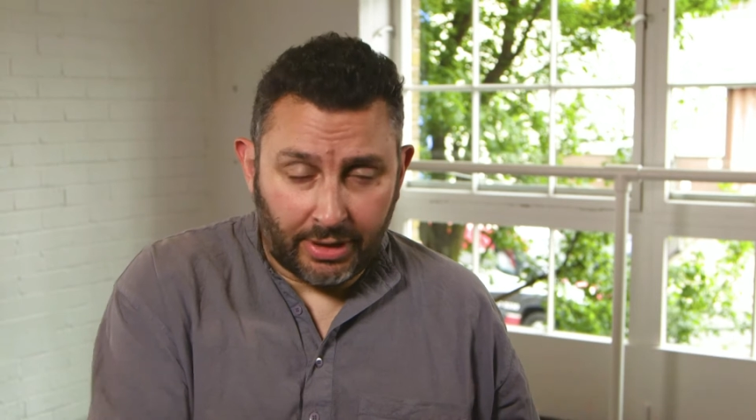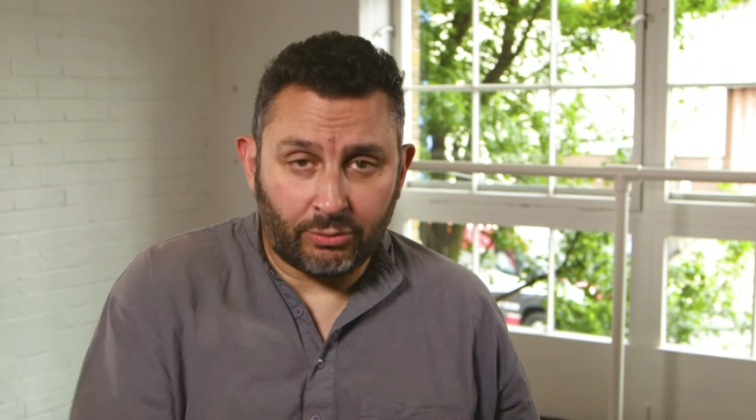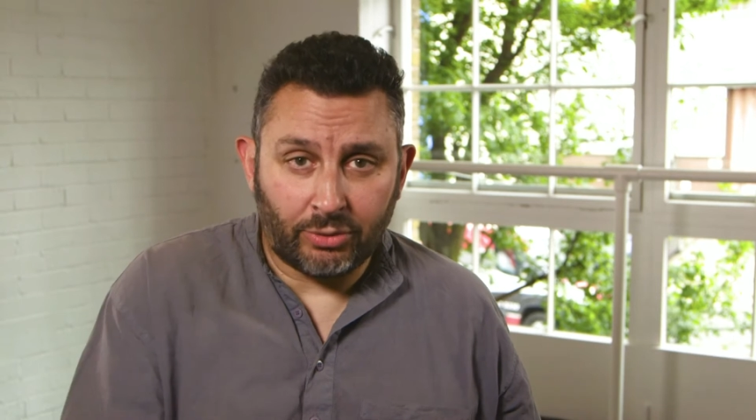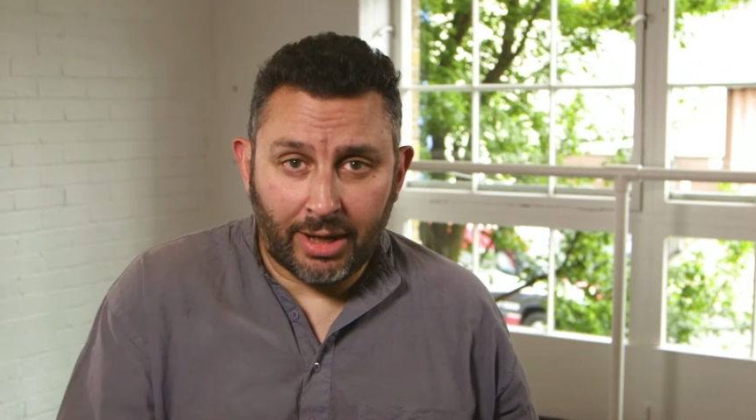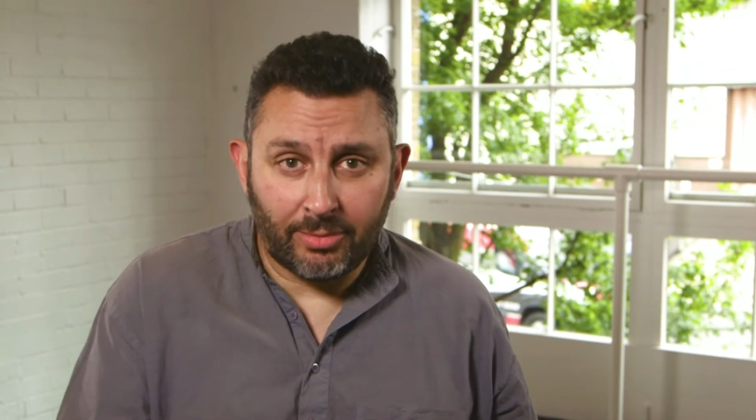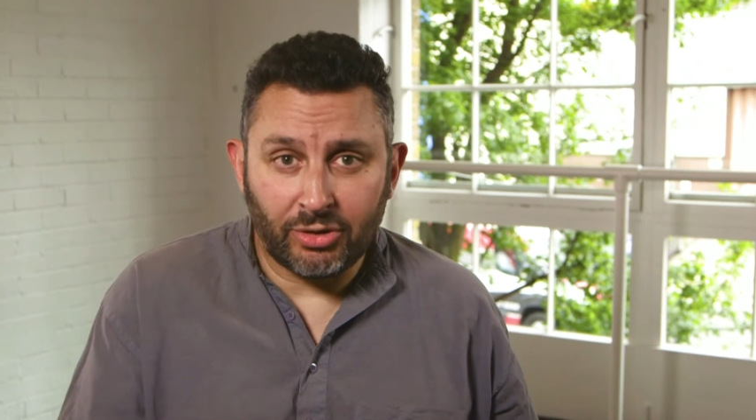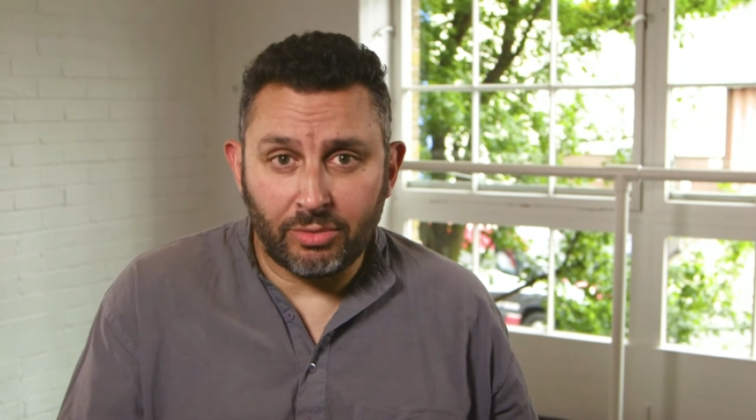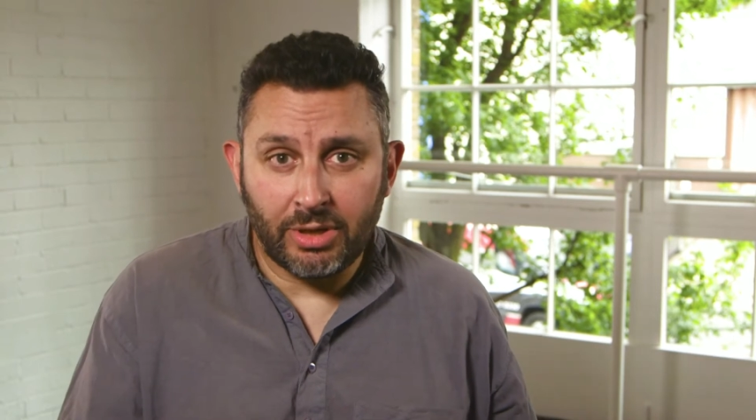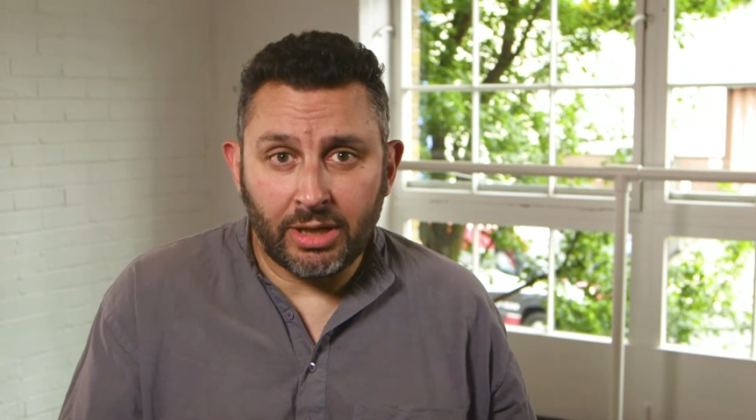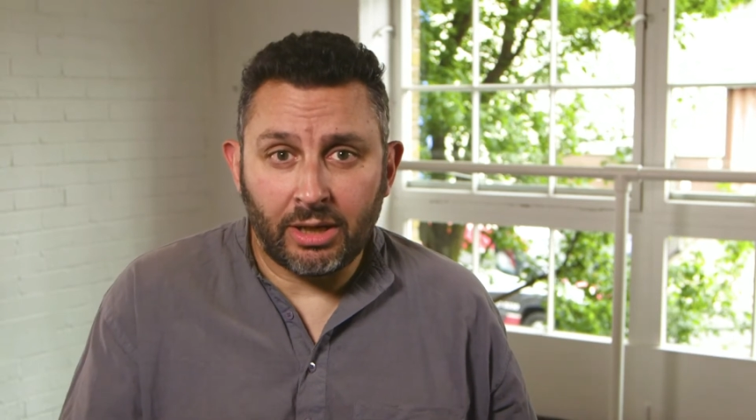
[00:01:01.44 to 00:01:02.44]
that's what happened
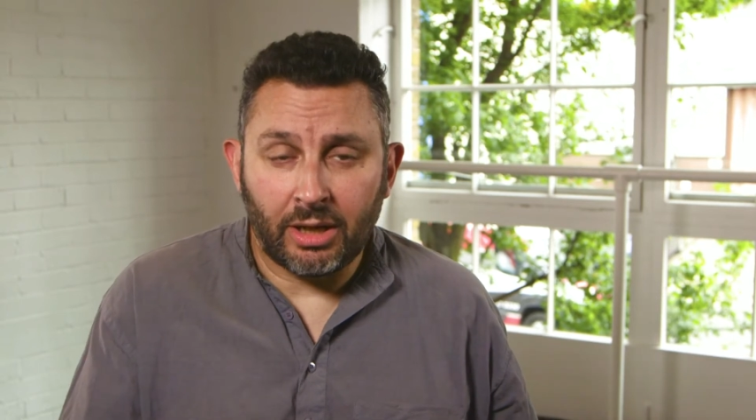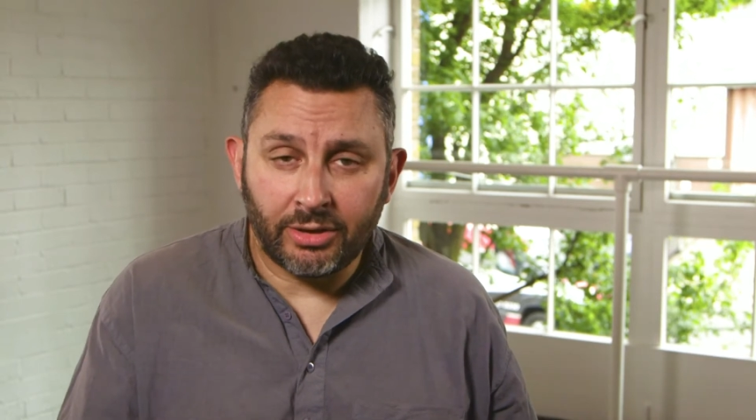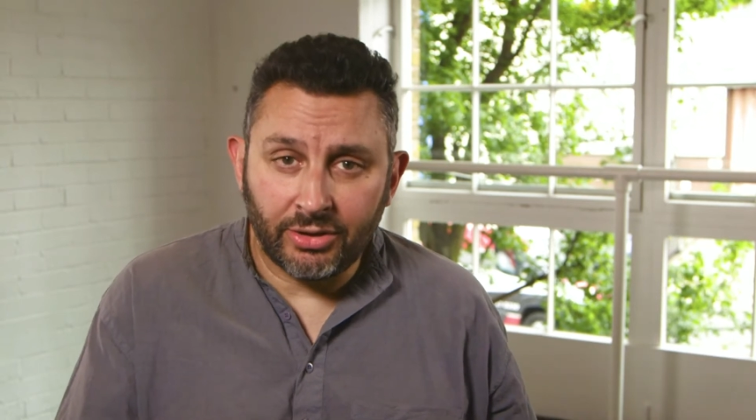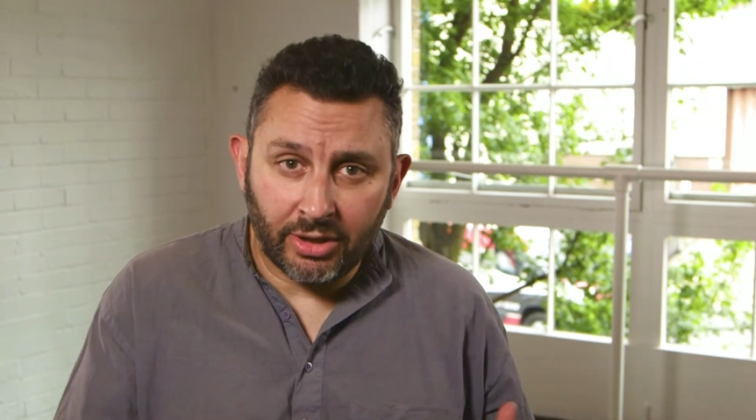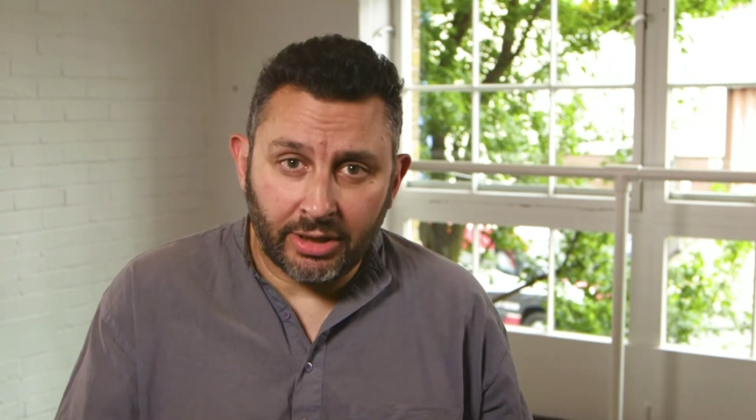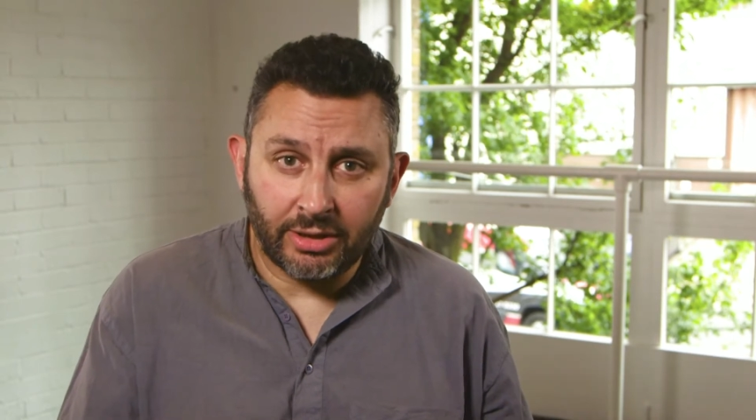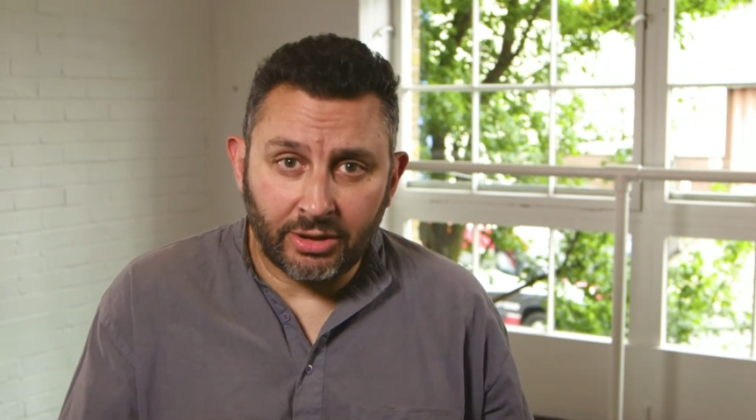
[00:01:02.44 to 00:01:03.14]
to me. I decided